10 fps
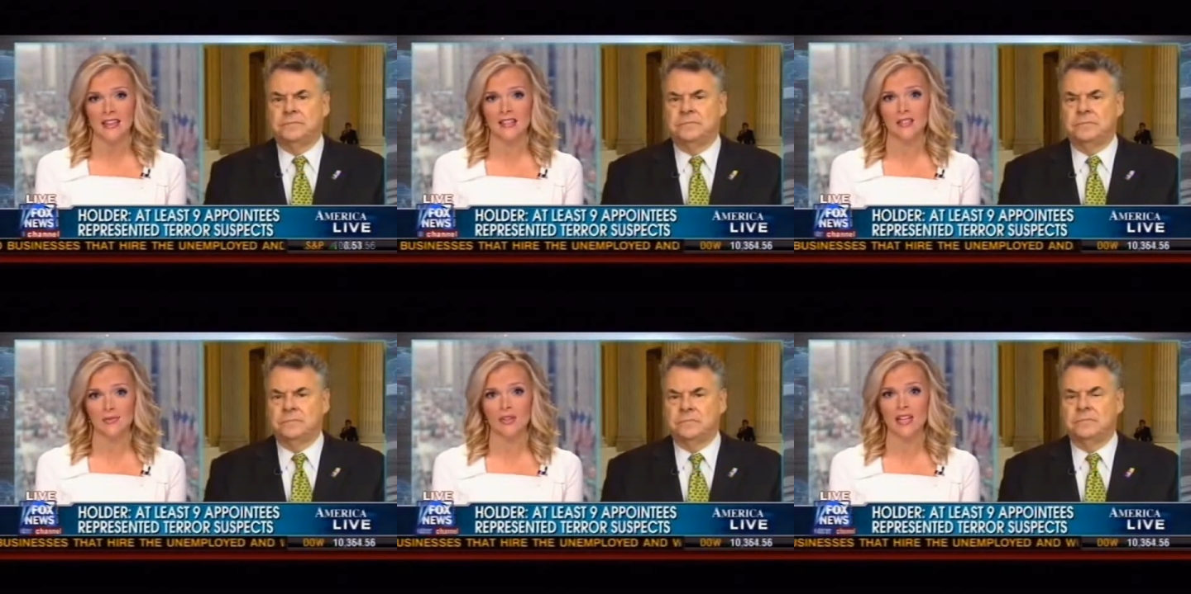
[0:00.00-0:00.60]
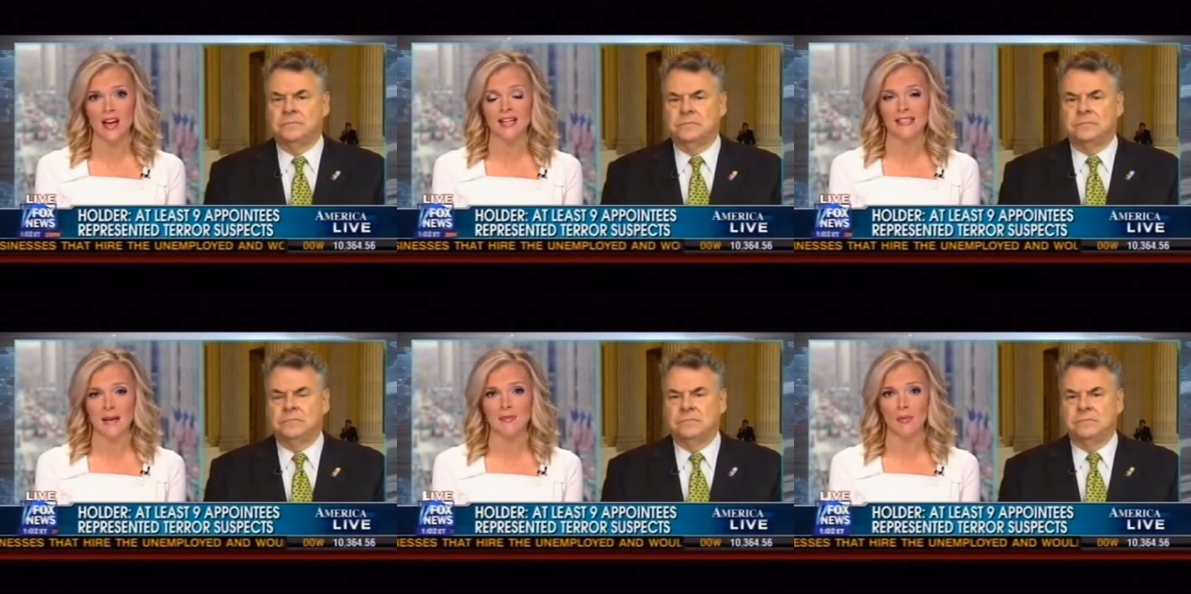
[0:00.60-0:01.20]
Speaker 1: this is really
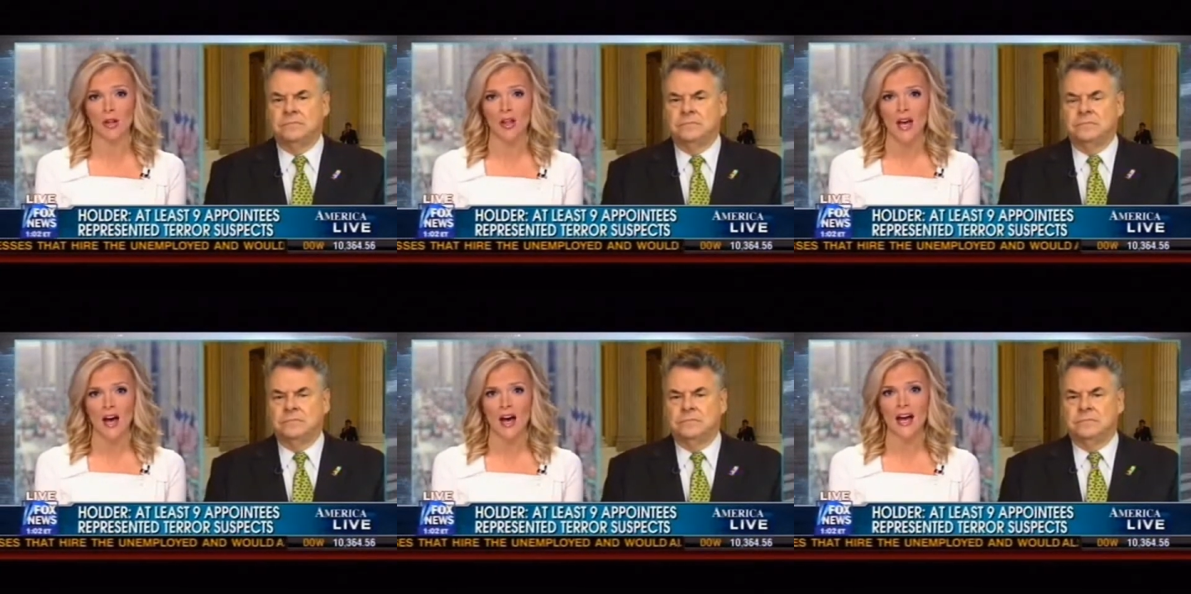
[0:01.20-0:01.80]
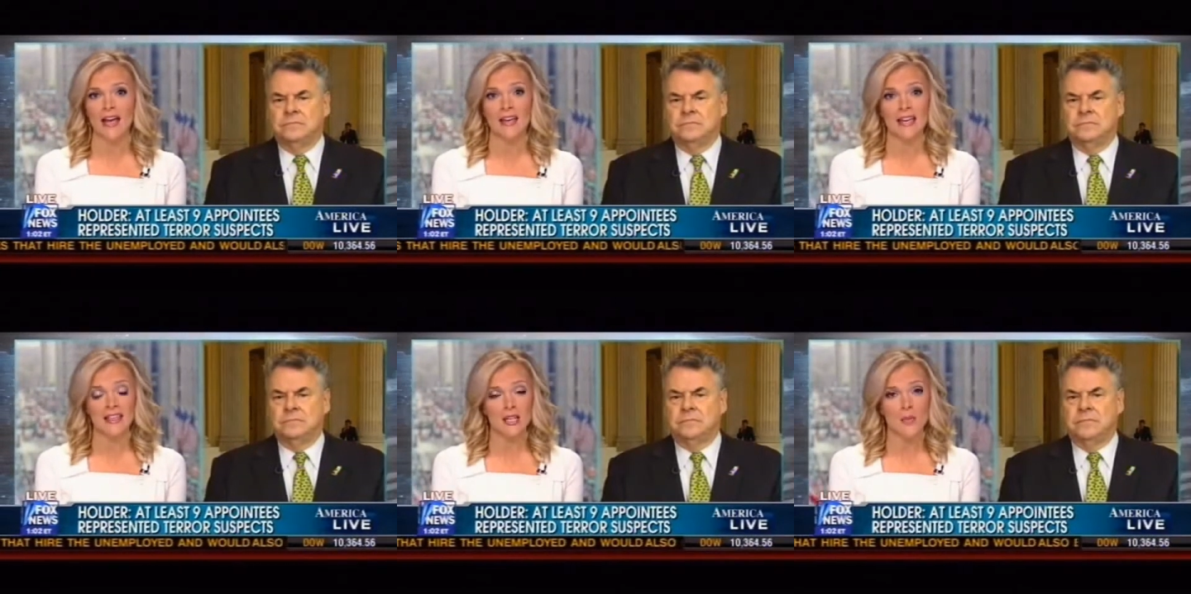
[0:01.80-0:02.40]
unacceptable. Uh, it,
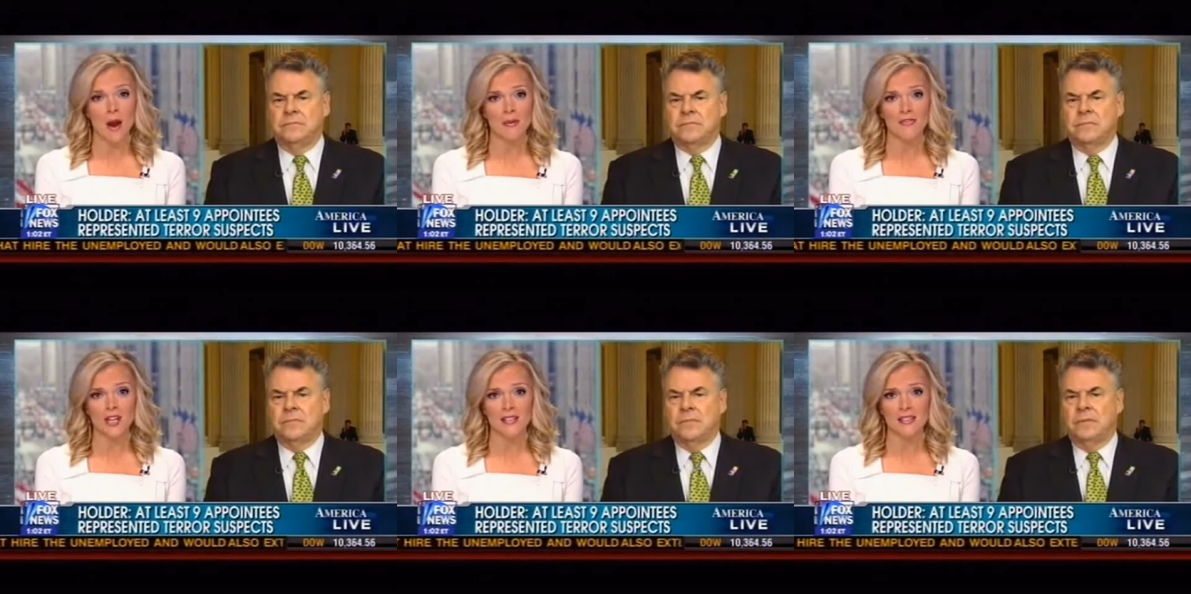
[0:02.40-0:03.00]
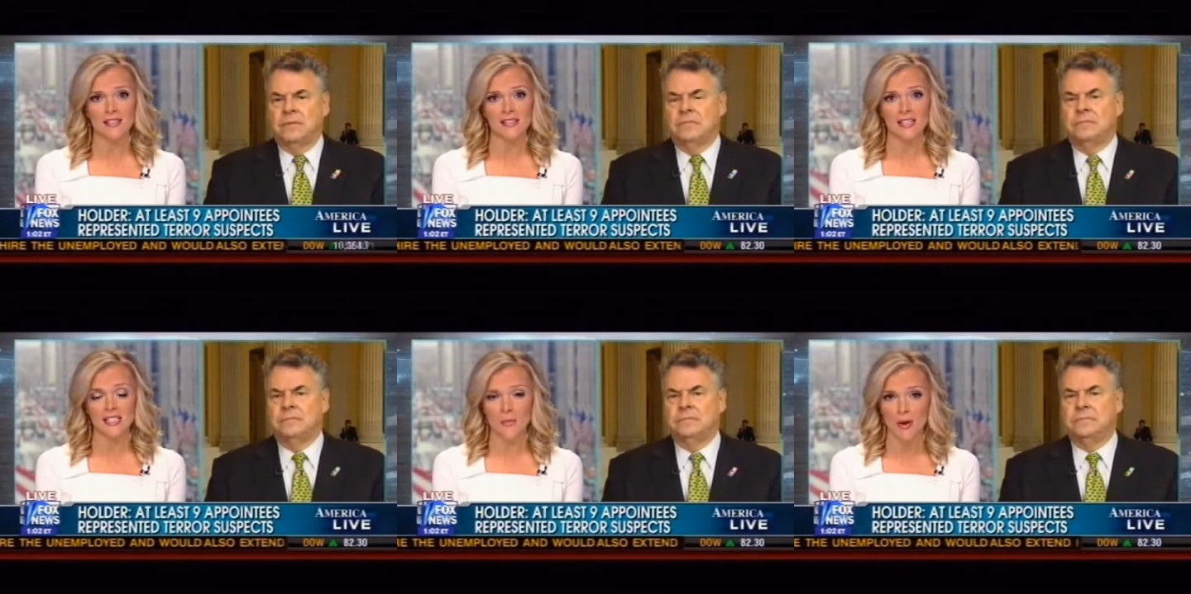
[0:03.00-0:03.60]
it, the Department of Justice
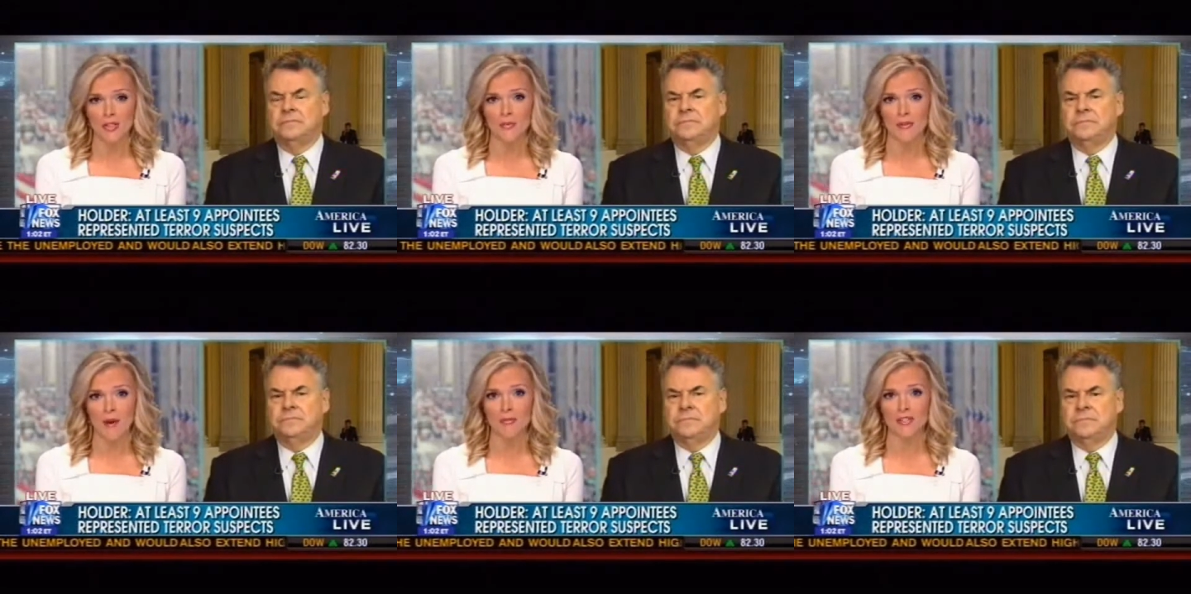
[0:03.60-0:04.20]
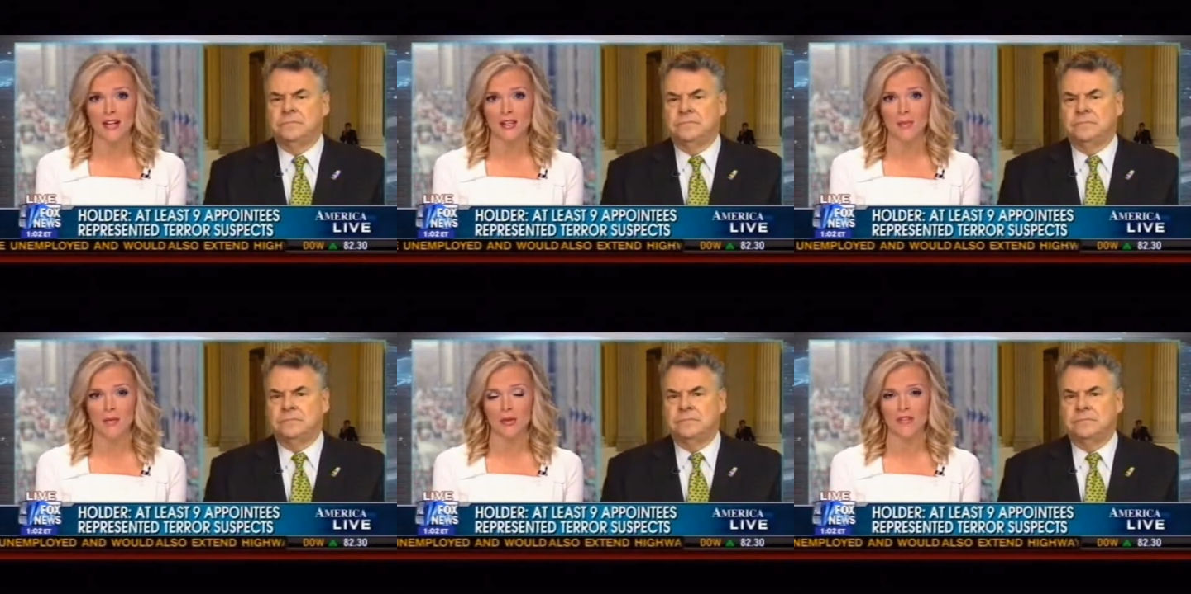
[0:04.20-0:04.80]
is supposed to be representing the
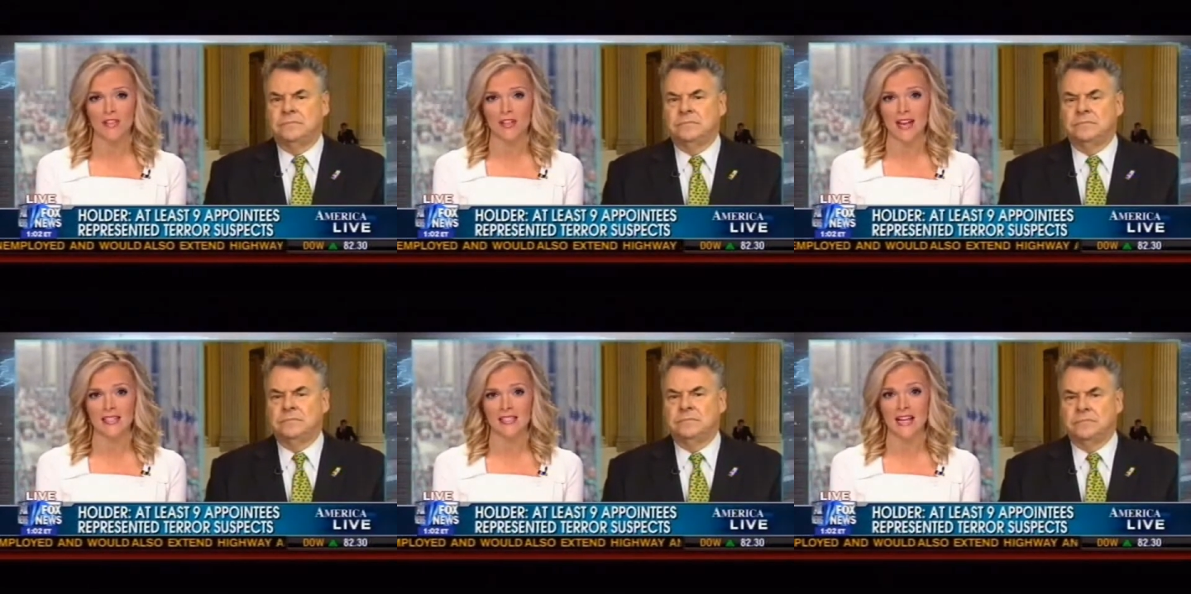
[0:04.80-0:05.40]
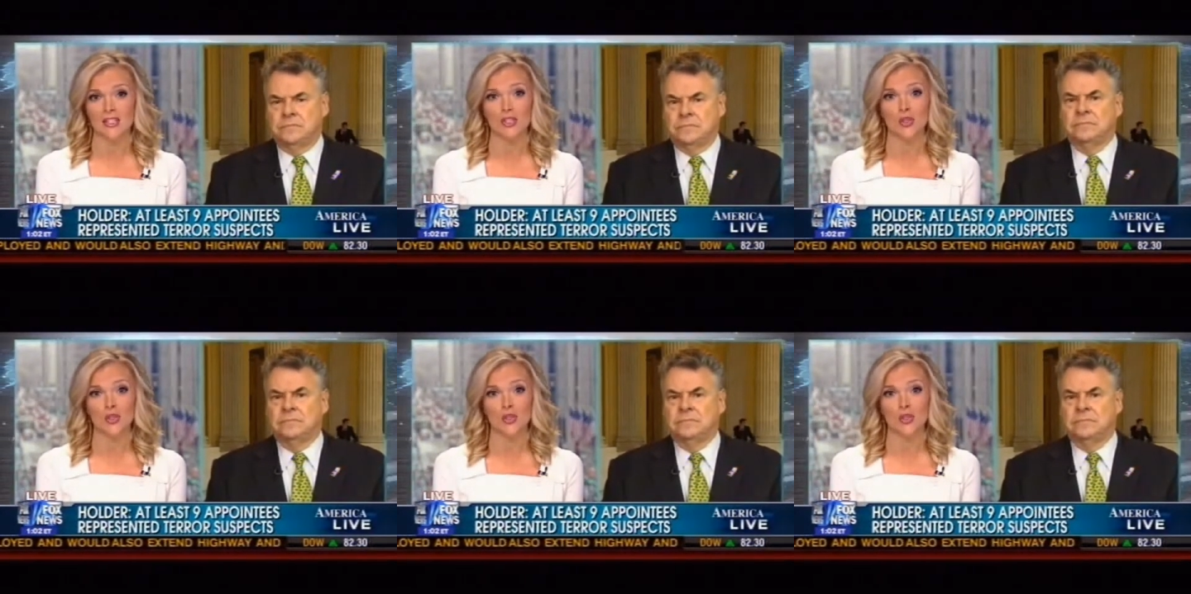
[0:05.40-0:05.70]
people of the United States.